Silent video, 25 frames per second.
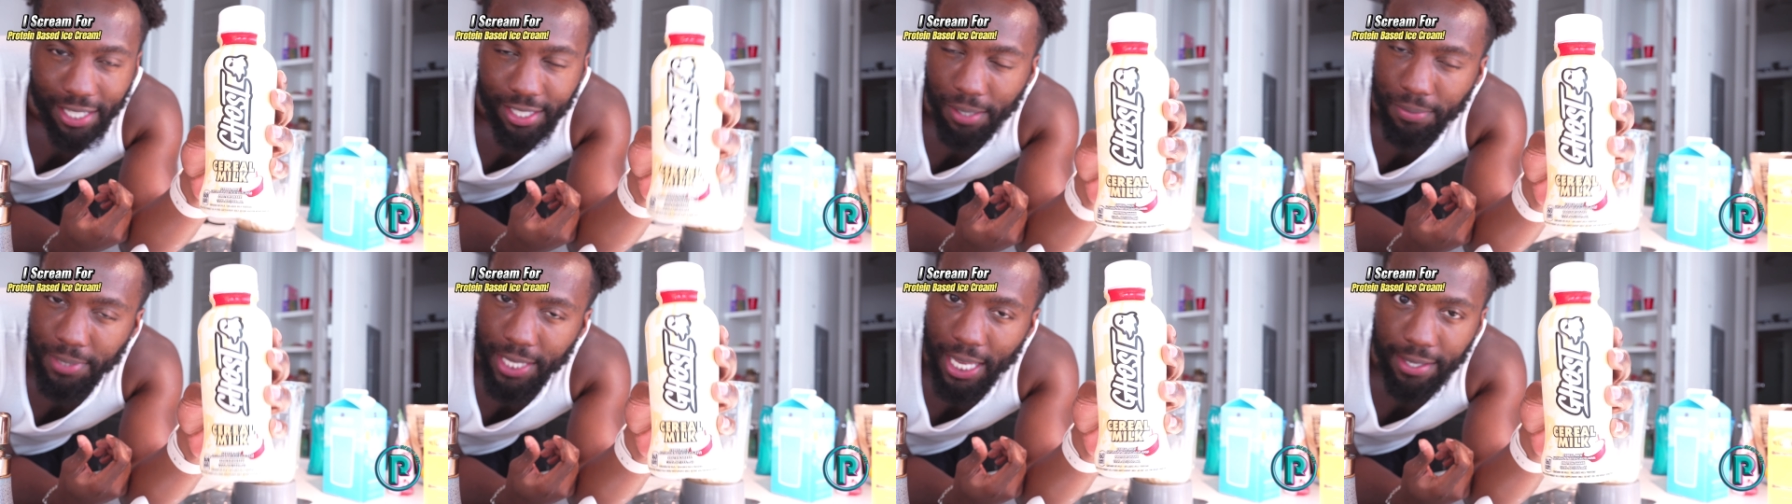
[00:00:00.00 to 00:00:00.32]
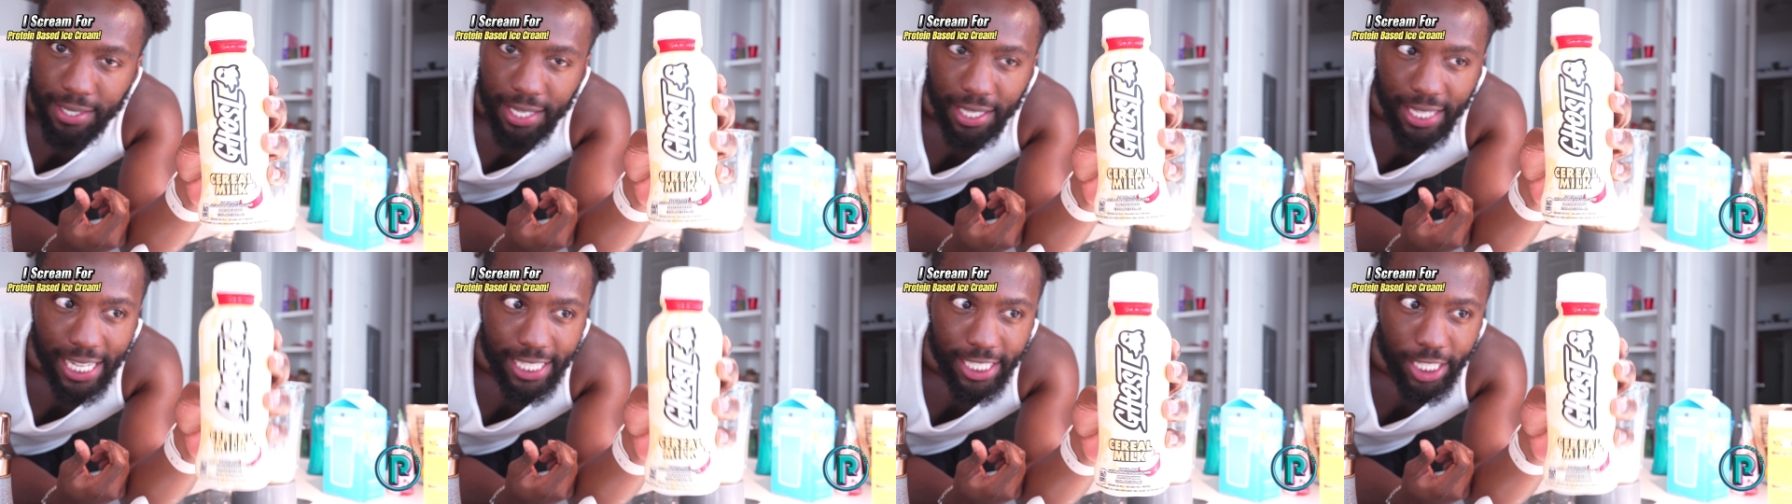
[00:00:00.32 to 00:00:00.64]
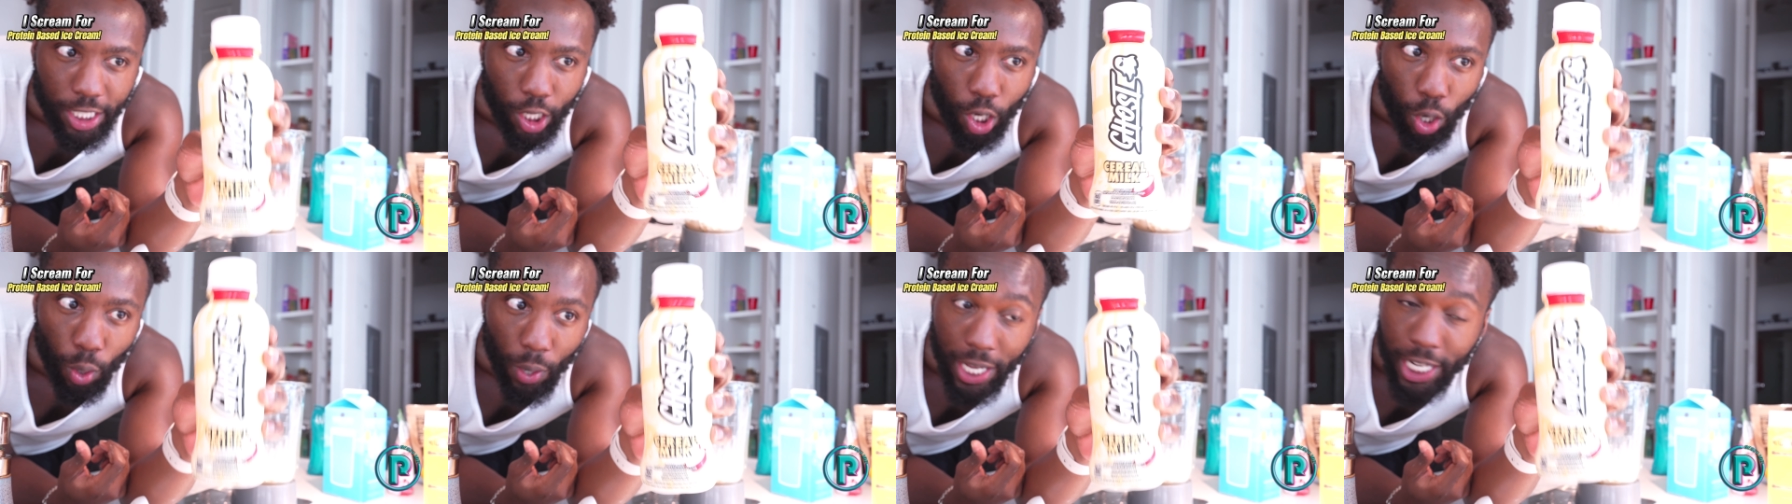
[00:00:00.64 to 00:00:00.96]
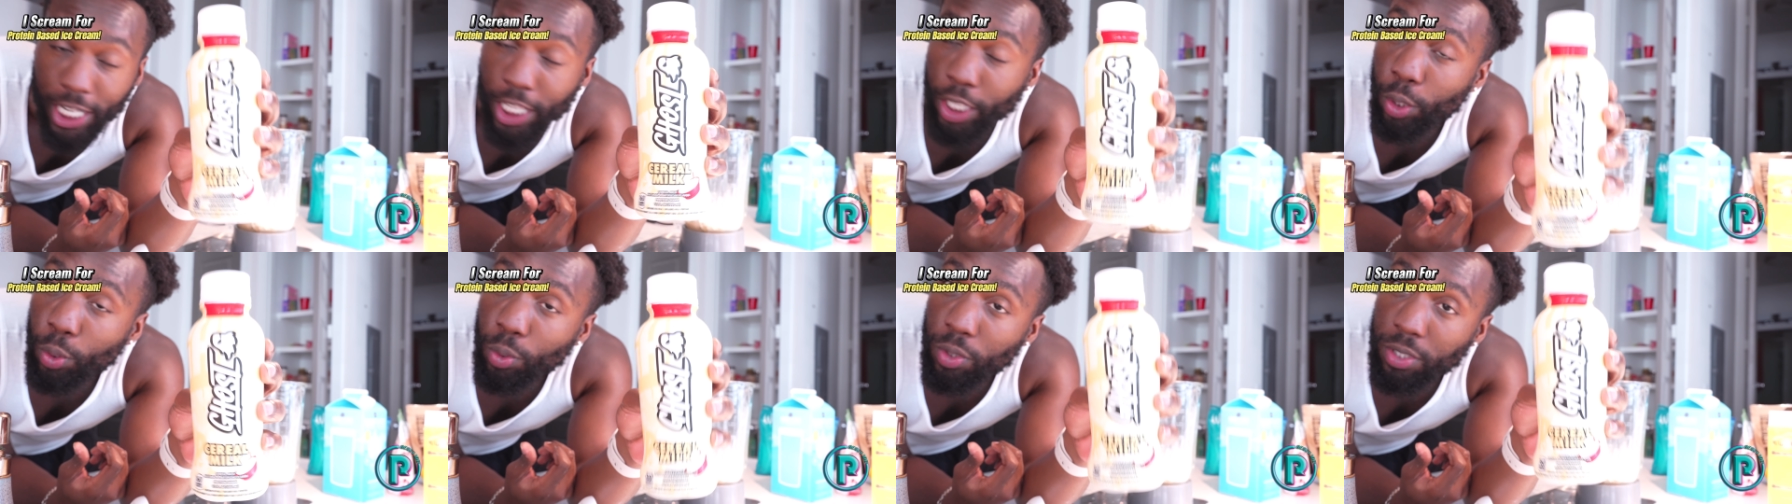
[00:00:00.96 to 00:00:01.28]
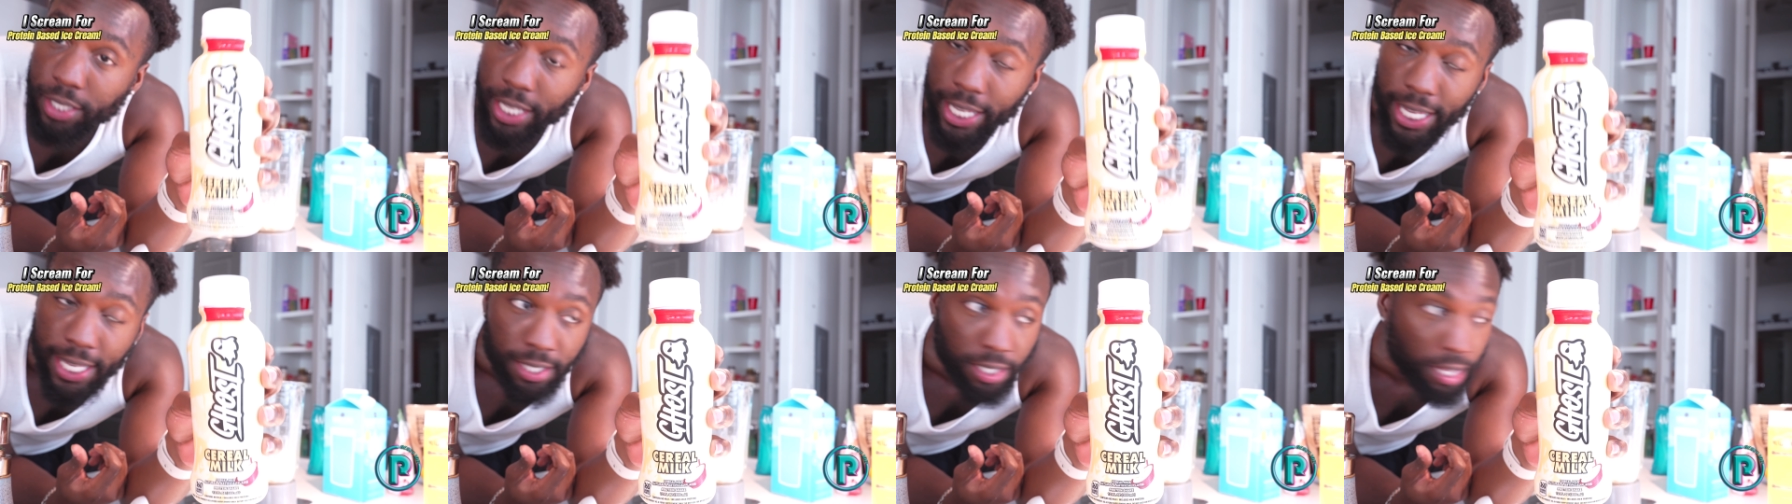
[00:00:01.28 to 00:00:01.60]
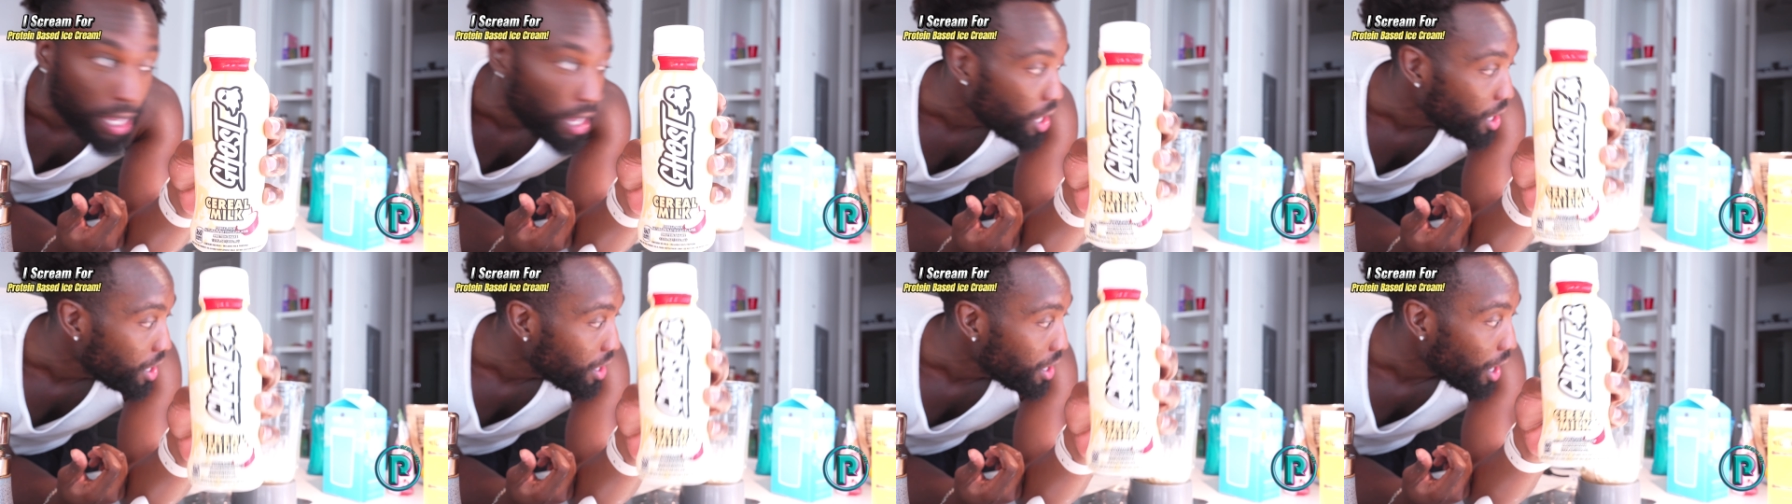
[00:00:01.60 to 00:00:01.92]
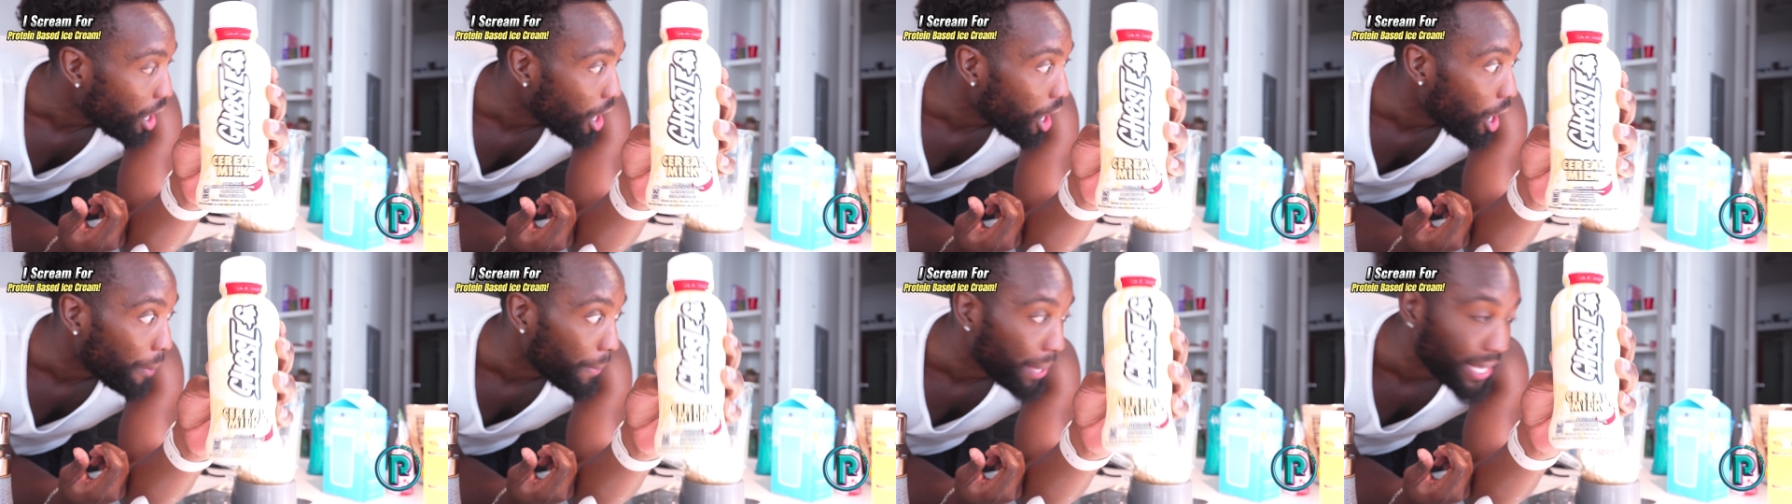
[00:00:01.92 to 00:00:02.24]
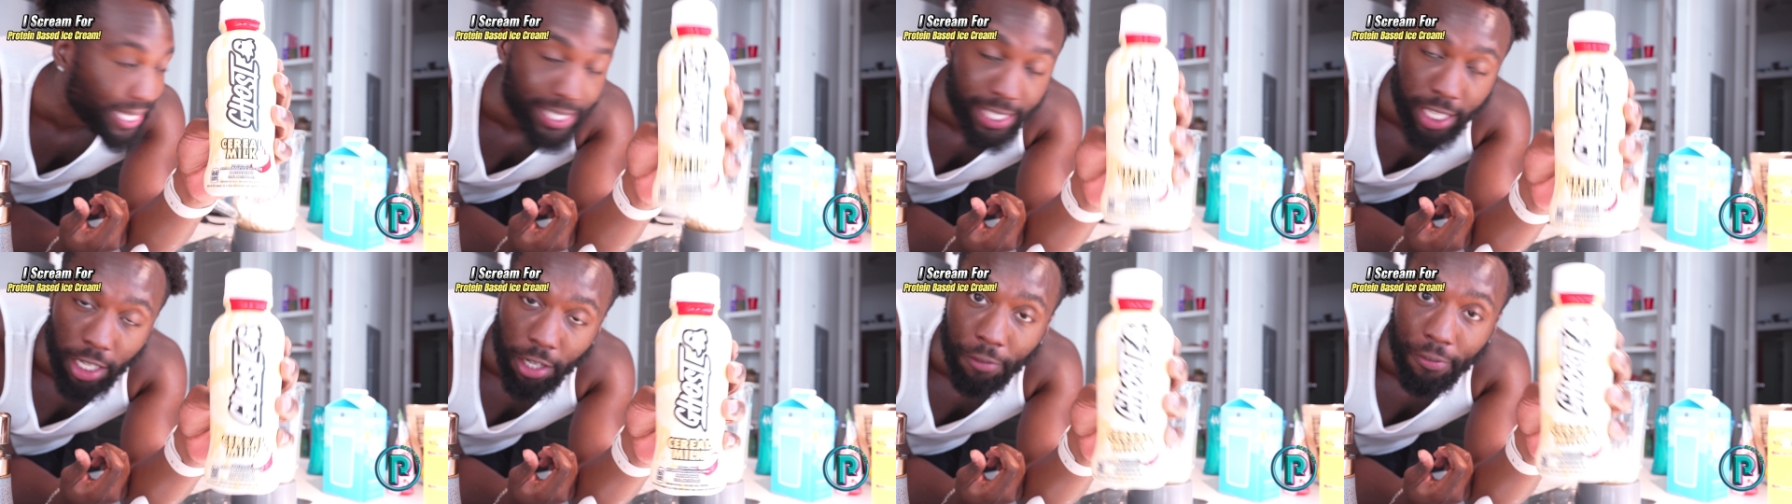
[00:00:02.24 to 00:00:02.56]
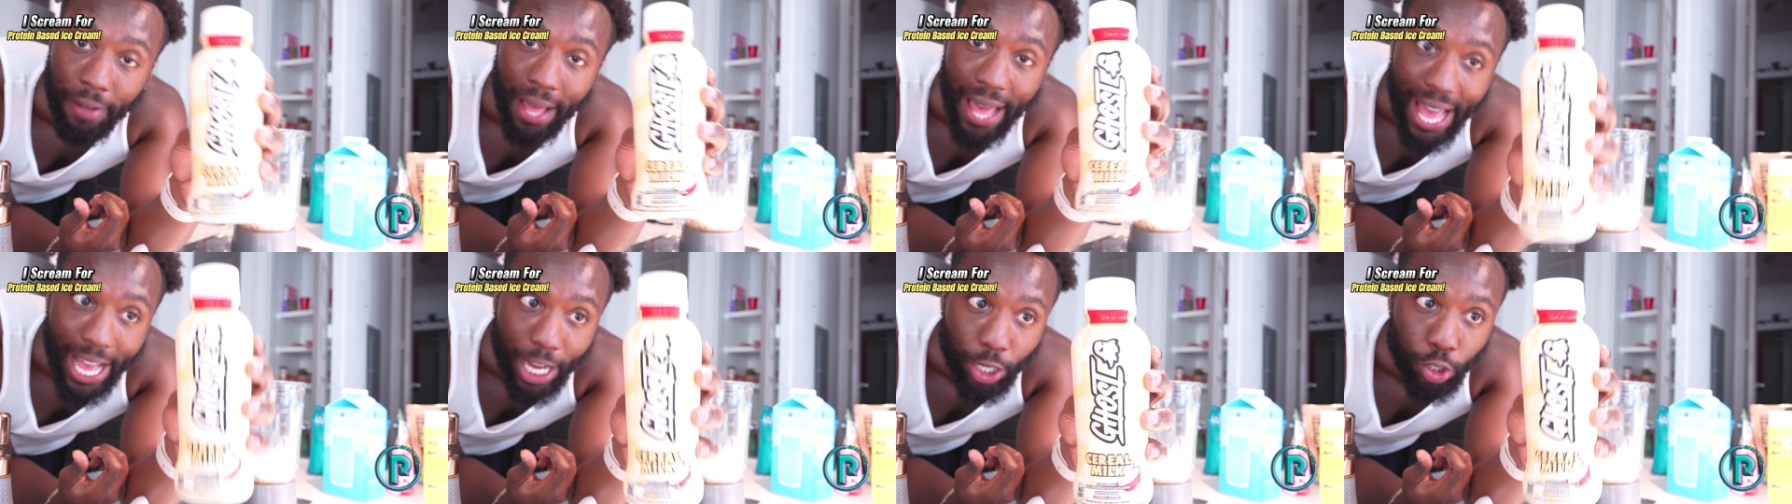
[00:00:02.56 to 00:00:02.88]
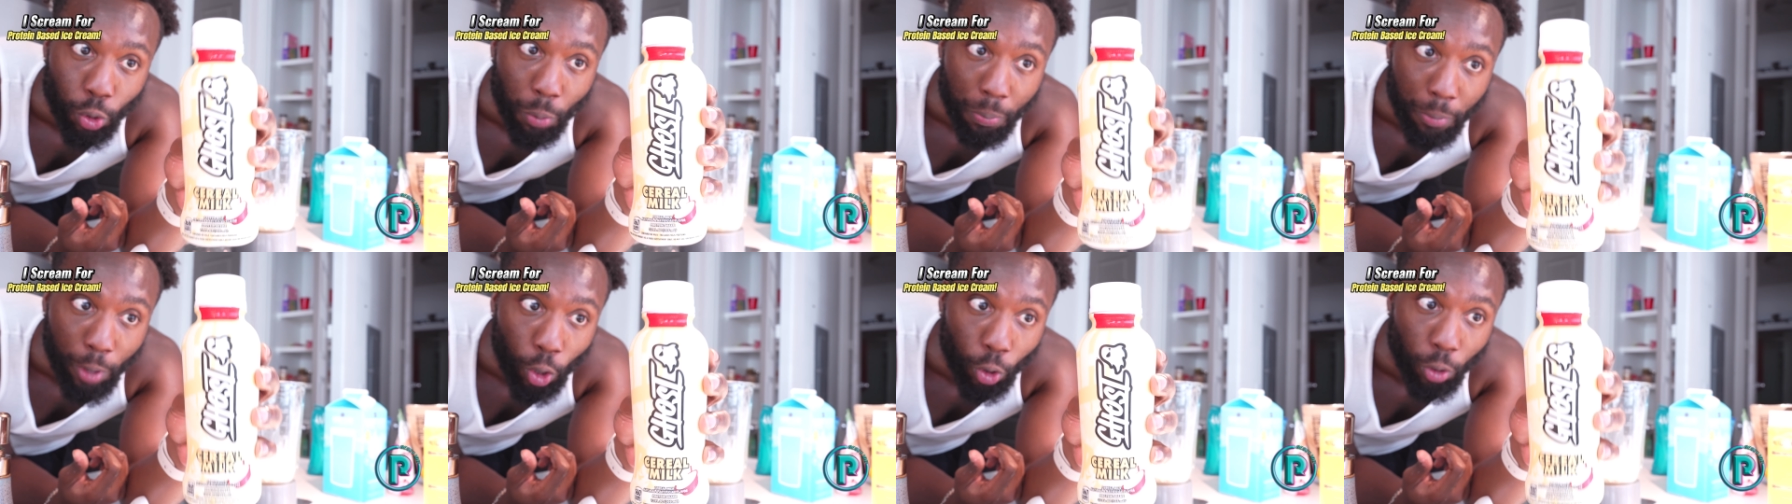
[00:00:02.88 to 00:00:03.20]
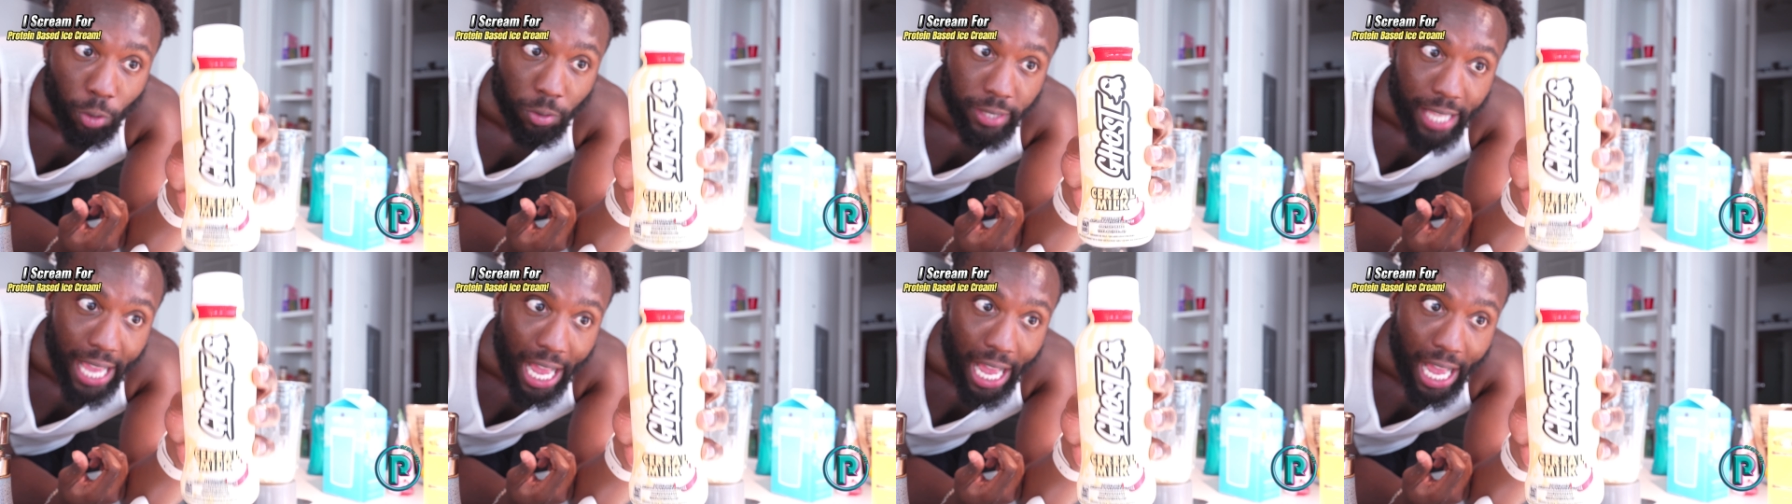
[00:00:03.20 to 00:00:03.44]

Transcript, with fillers: sometimes I like to go ahead and use this um, instead of an actual milk.